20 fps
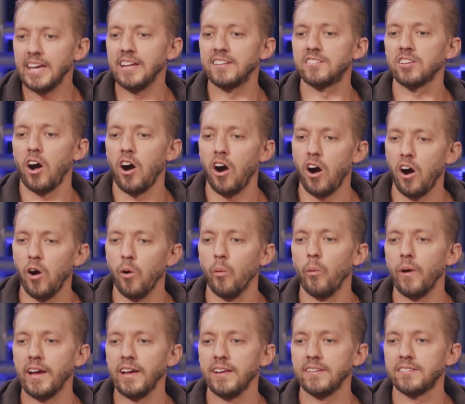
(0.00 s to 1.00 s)
It's
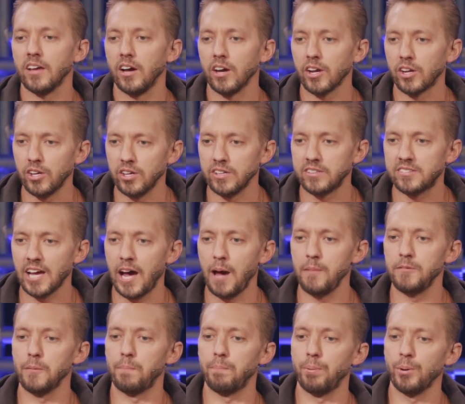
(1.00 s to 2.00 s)
always a good
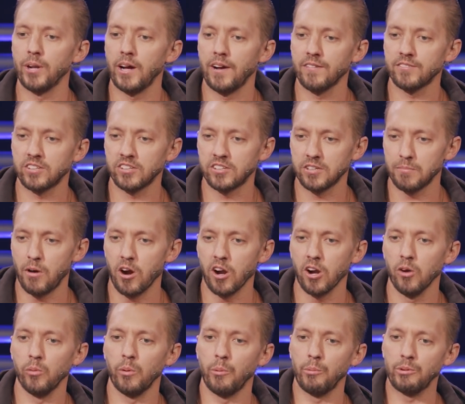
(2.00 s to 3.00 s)
time to put off to
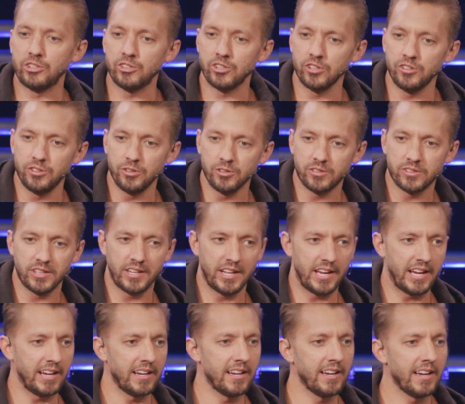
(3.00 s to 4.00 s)
tomorrow what we should do
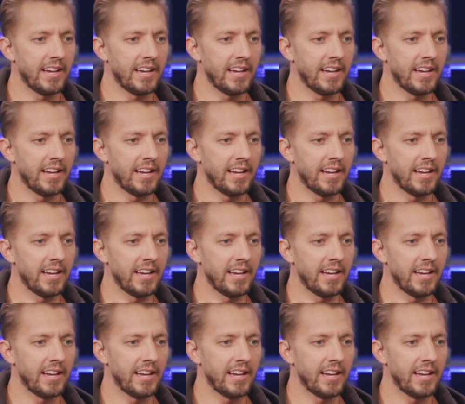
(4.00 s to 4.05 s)
today.